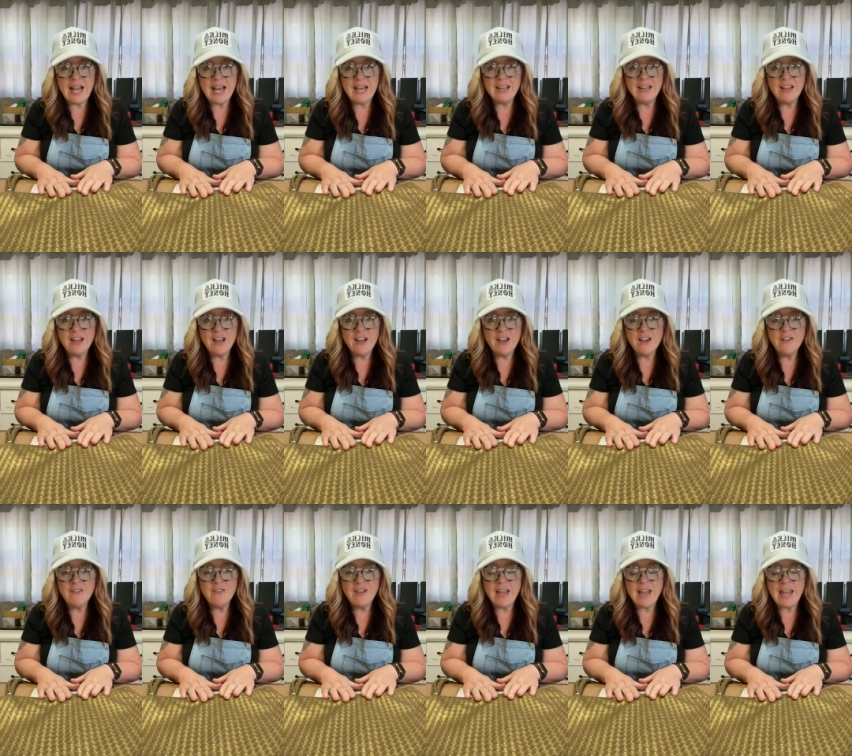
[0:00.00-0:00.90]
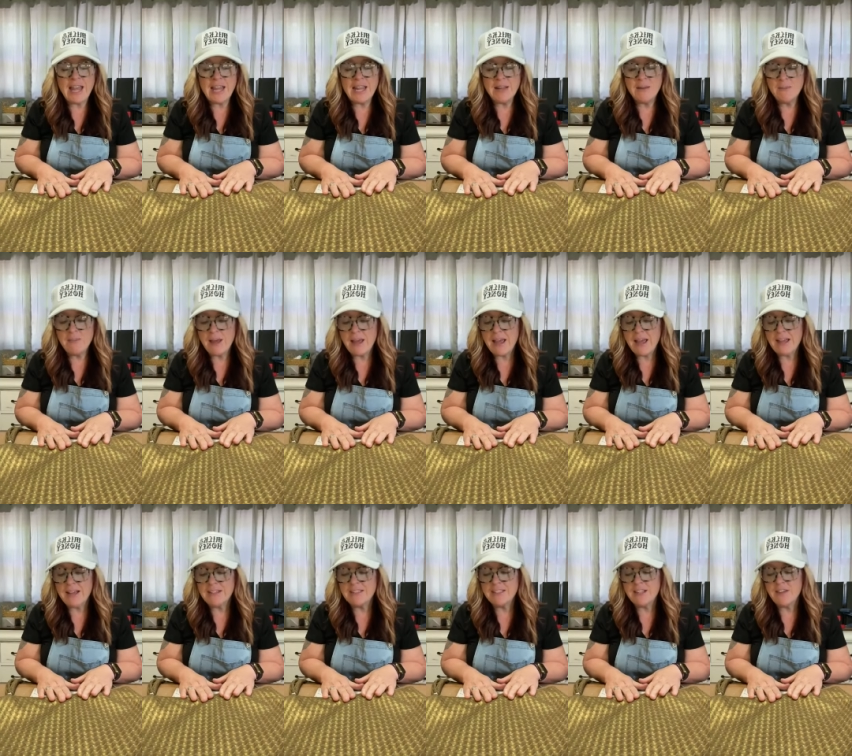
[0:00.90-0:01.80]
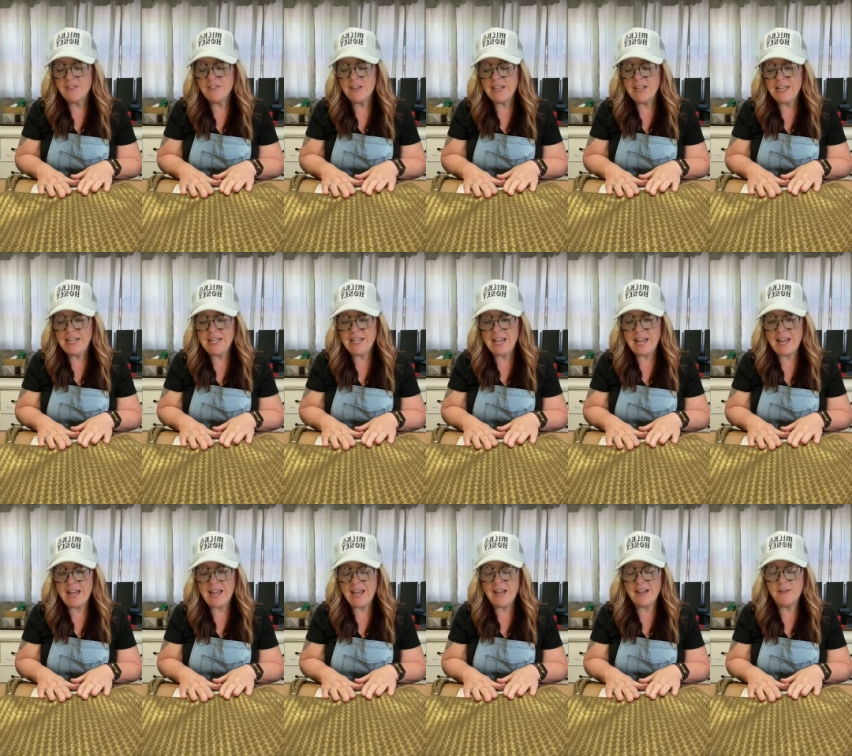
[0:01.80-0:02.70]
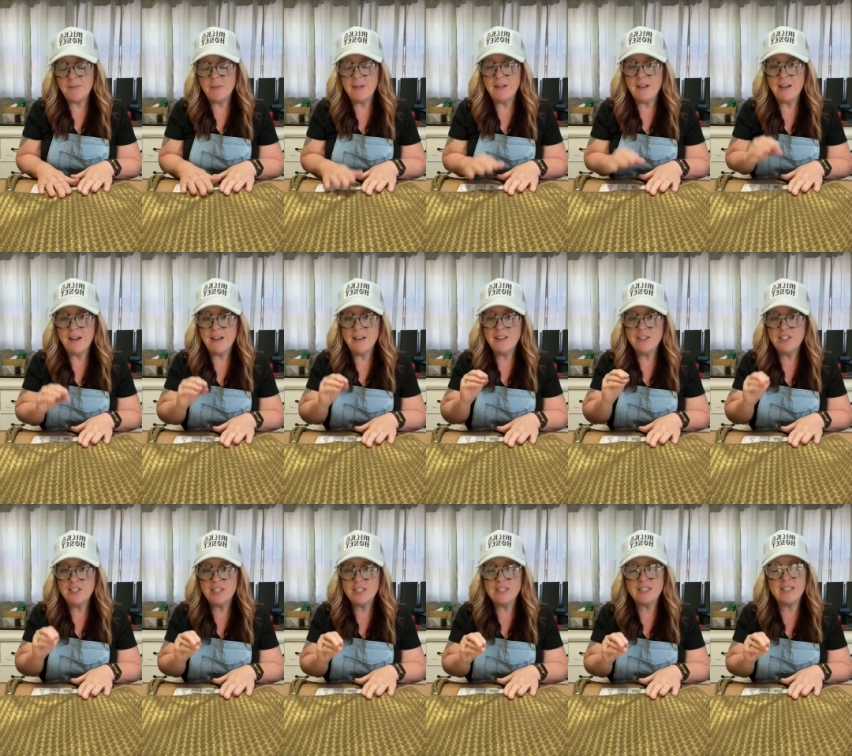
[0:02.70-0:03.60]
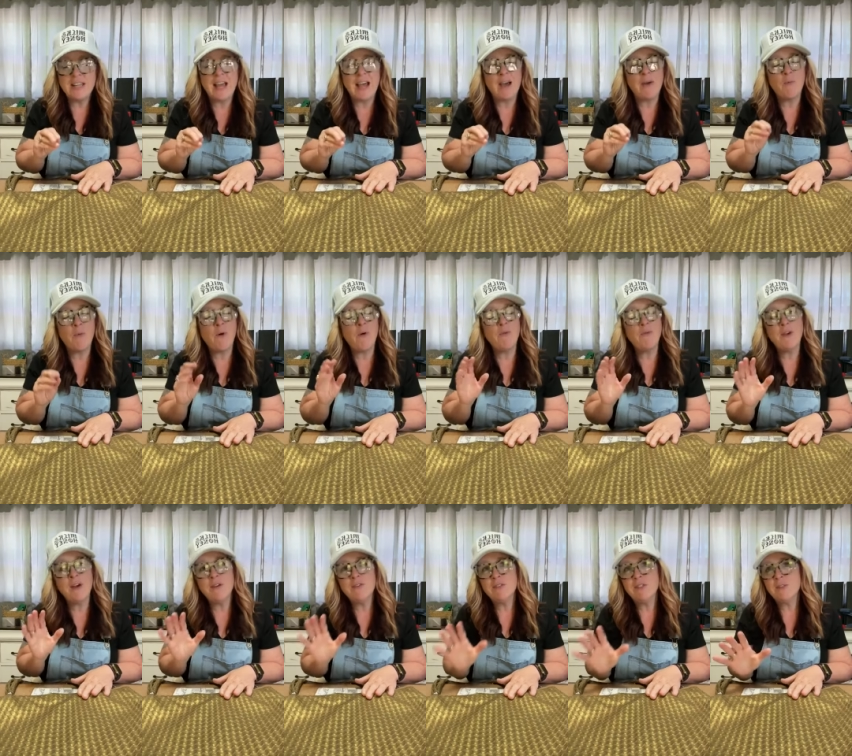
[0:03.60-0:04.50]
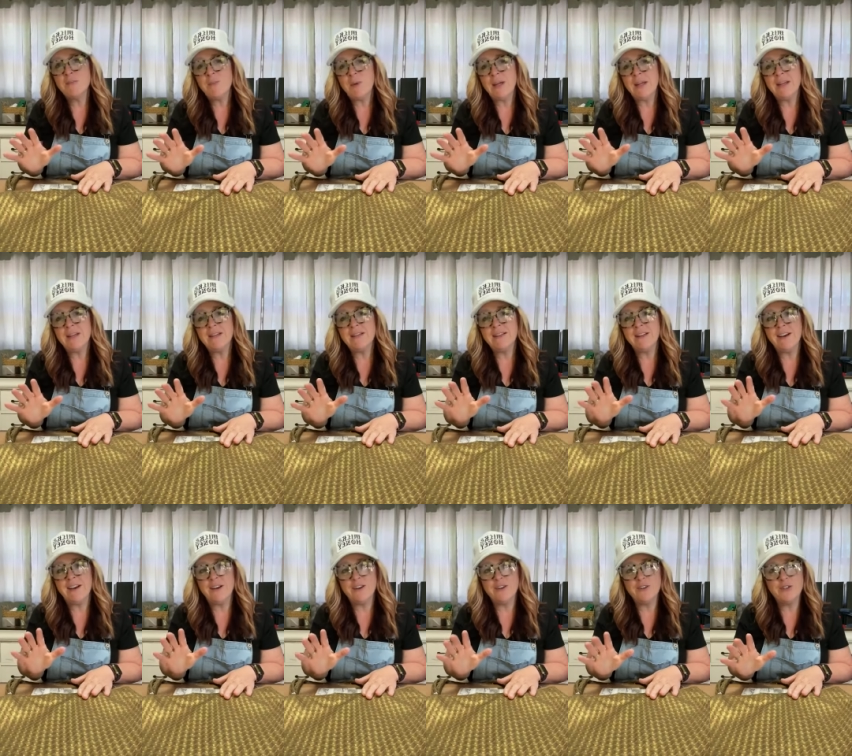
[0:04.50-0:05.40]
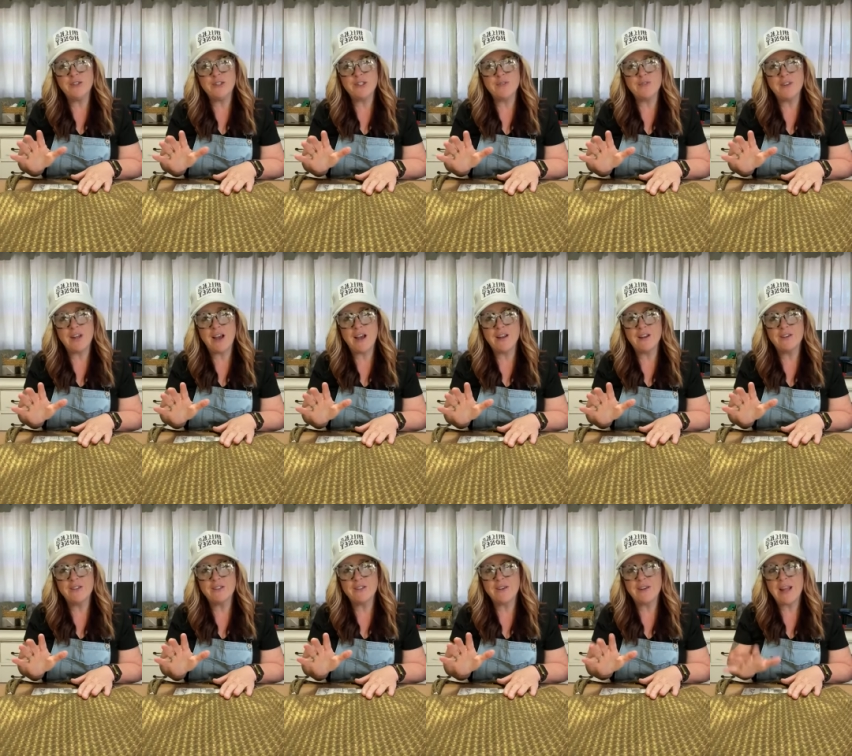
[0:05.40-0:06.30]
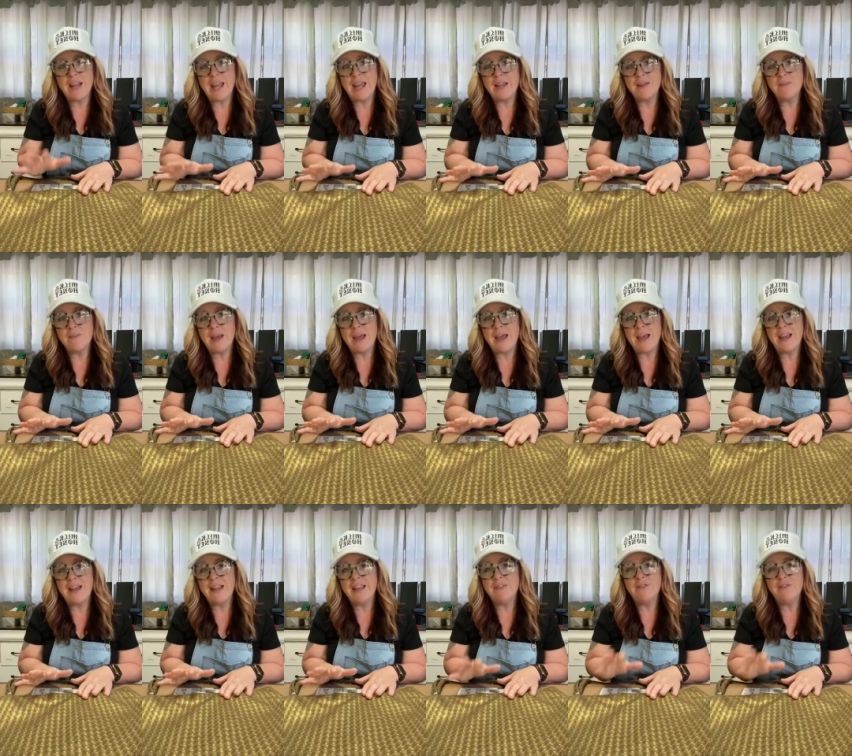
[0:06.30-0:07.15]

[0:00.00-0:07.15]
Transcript: I love handbags of any kind but not just, I won't go spend hundreds of dollars on a handbag.